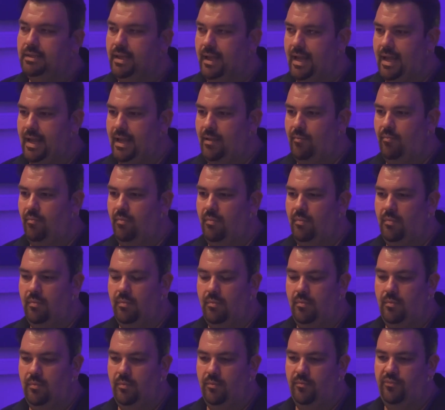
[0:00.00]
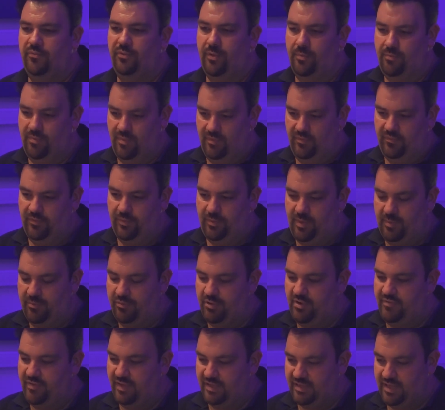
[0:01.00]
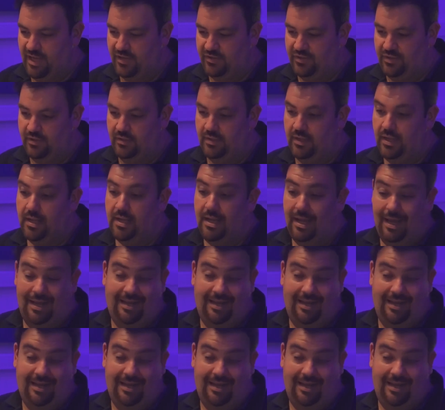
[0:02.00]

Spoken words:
from the previous session.